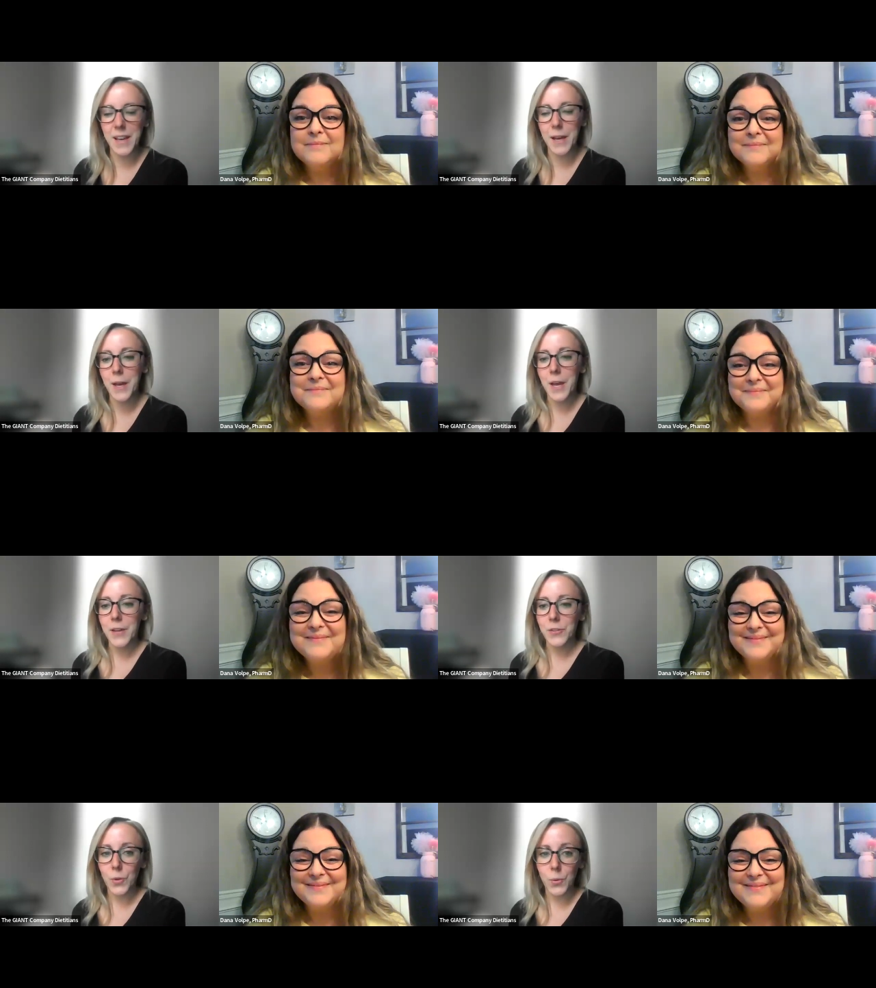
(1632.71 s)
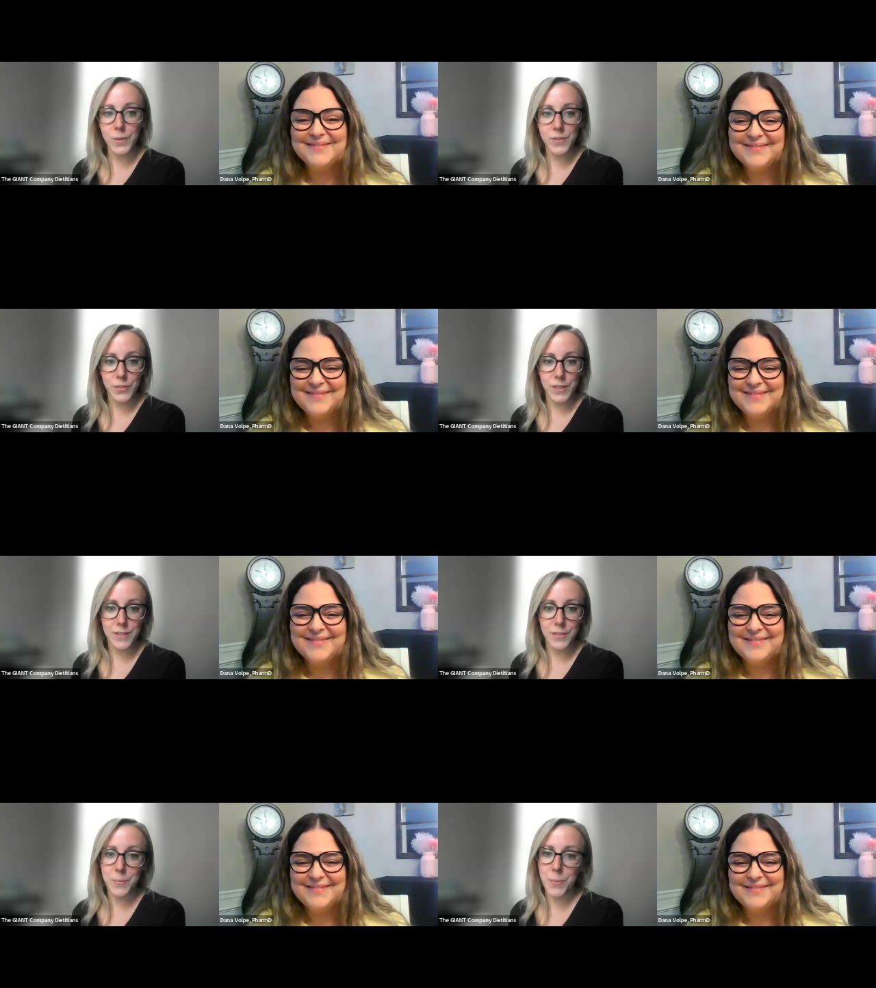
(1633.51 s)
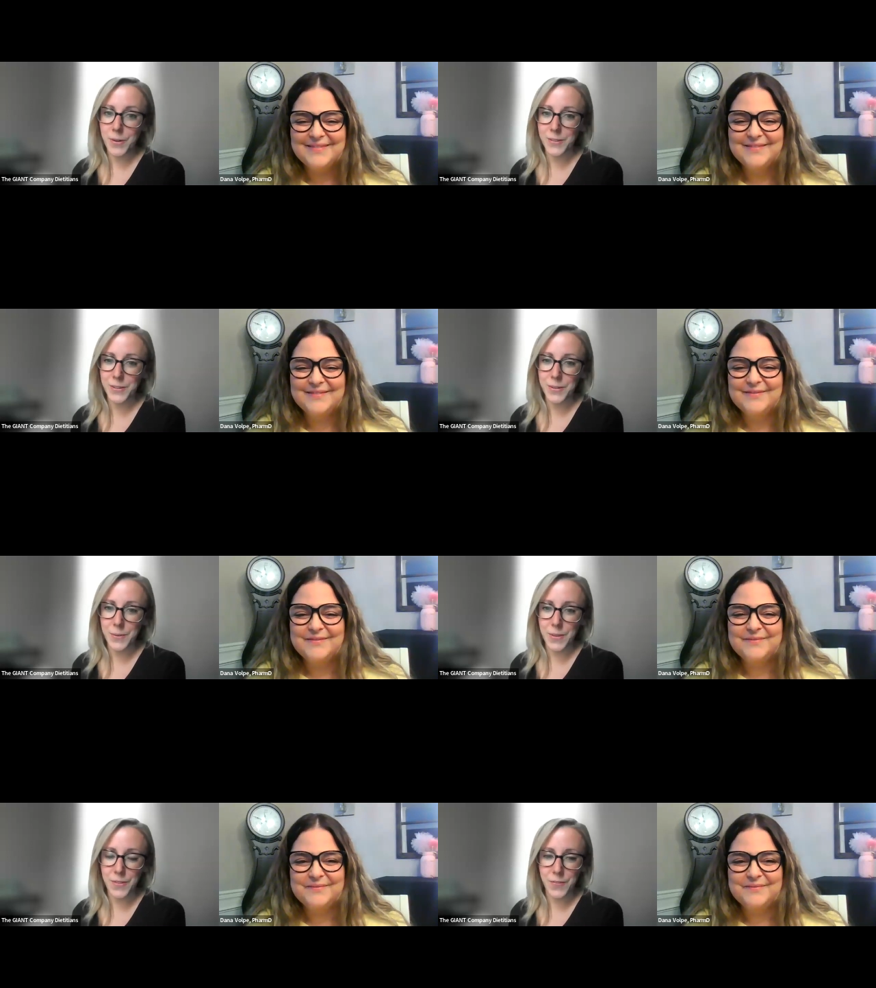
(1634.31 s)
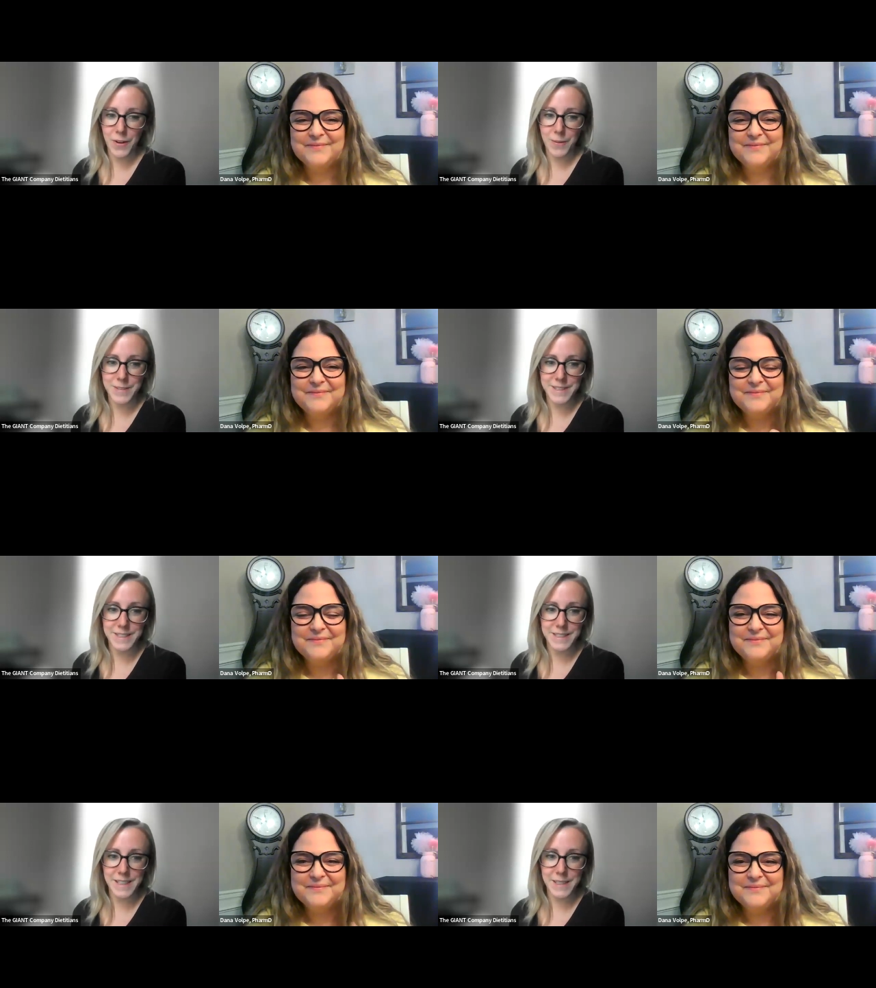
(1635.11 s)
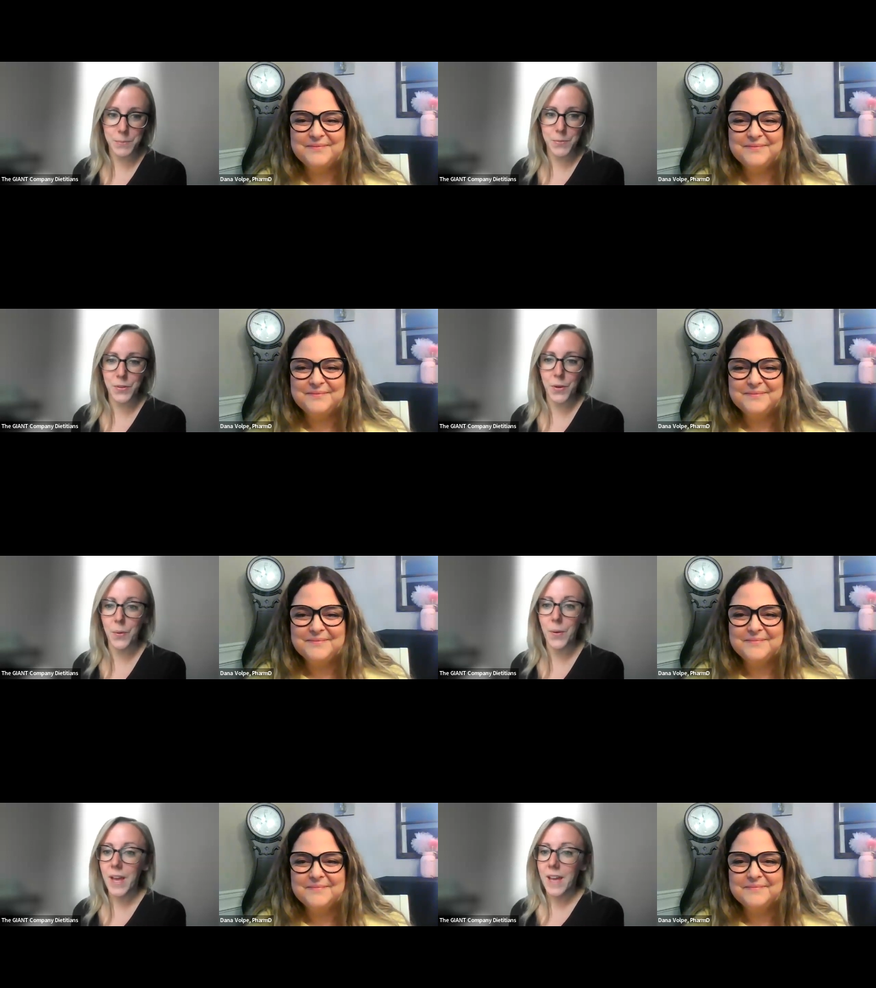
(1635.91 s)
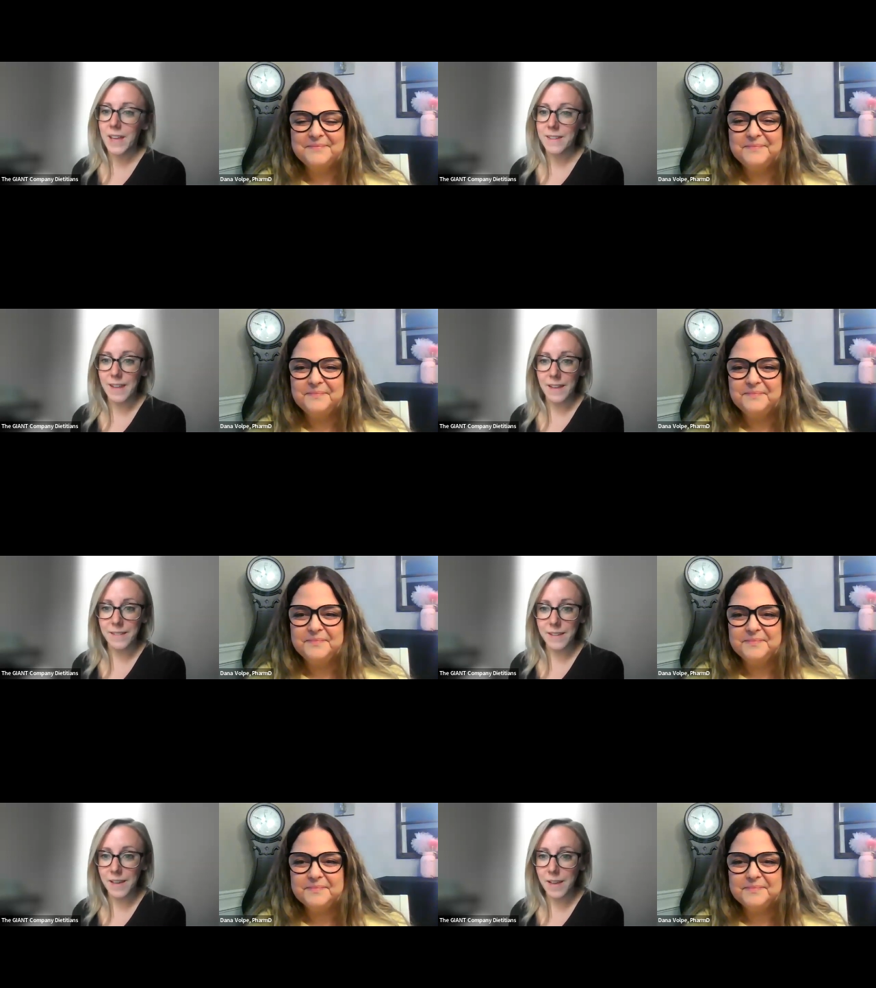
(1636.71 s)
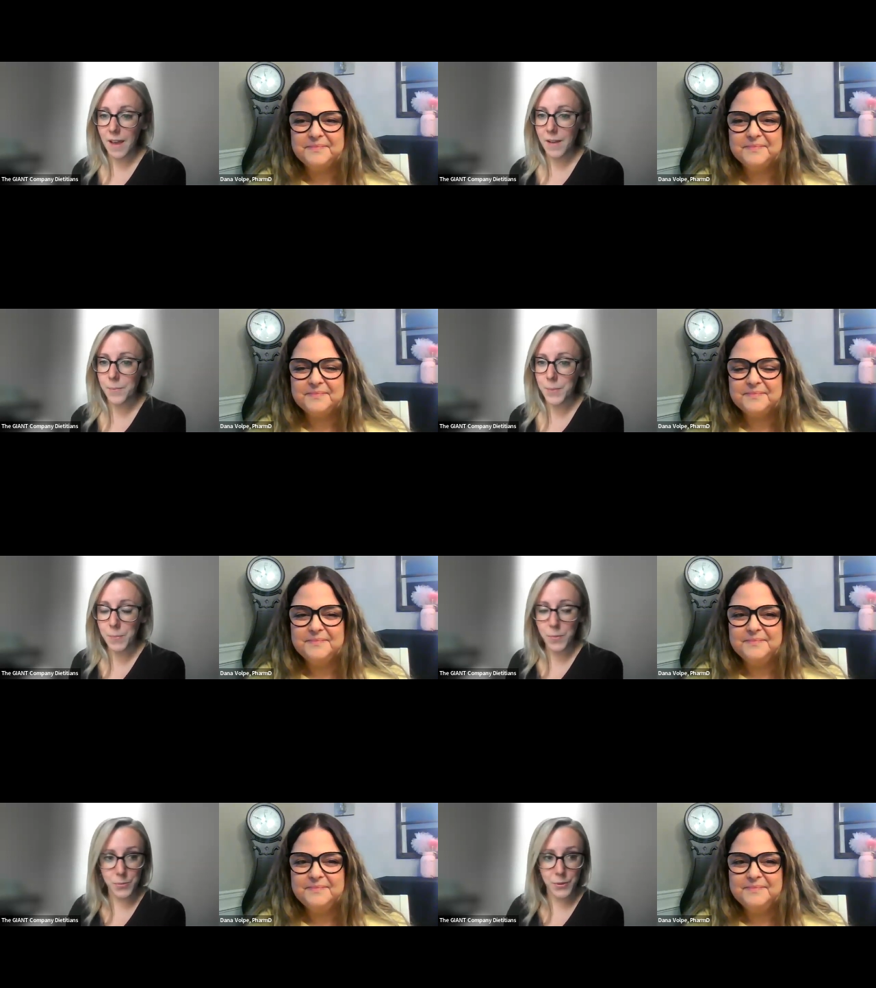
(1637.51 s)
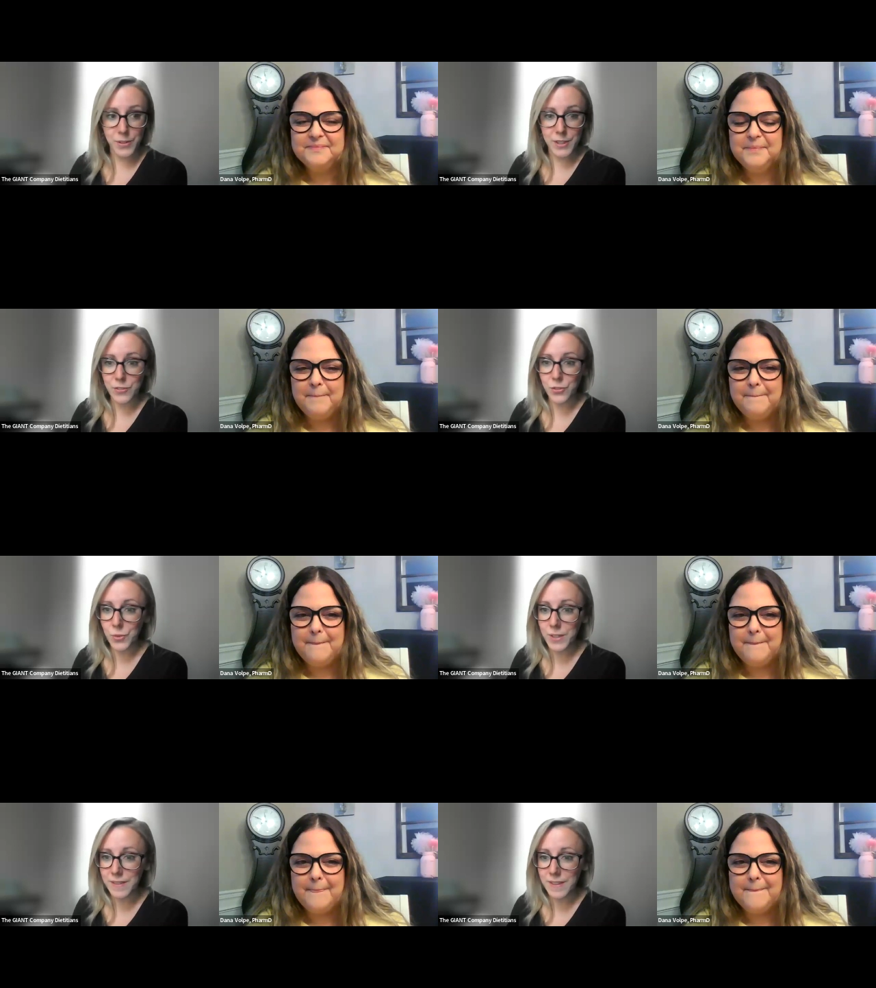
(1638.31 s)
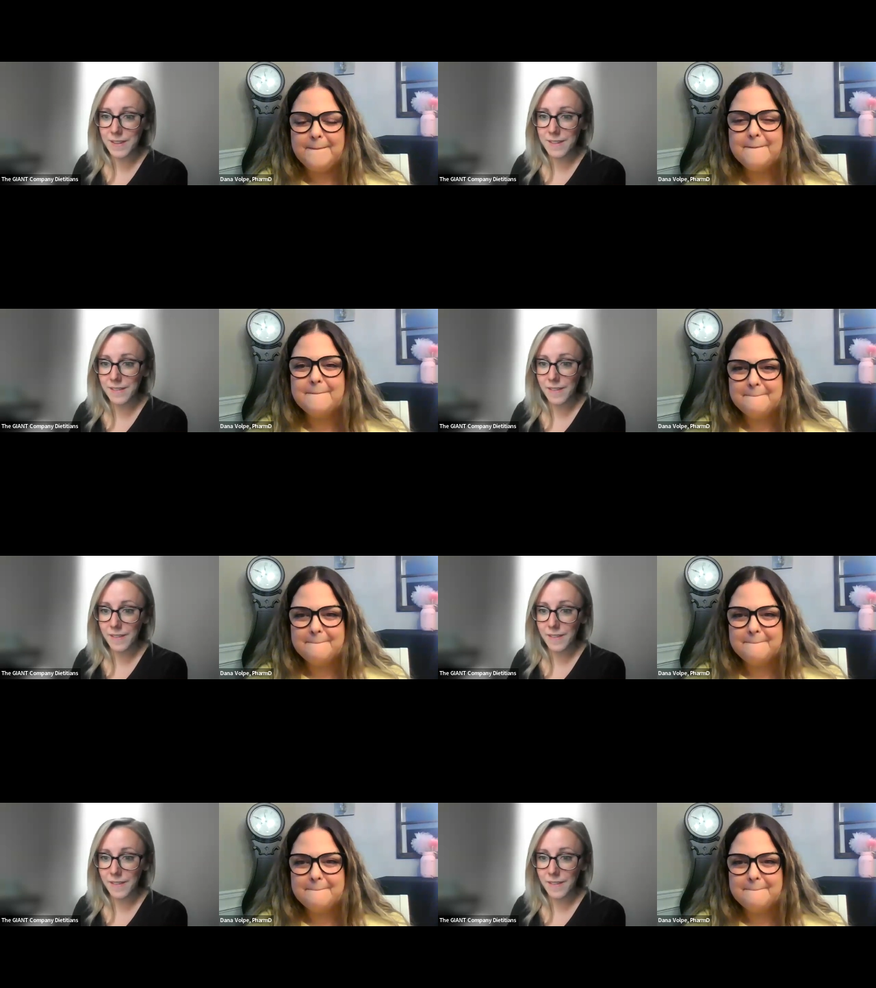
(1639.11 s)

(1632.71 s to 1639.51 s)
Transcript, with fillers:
Speaker 1: Uh, it's always great to partner with the pharmacy team. So it sounds like um, people really enjoyed this.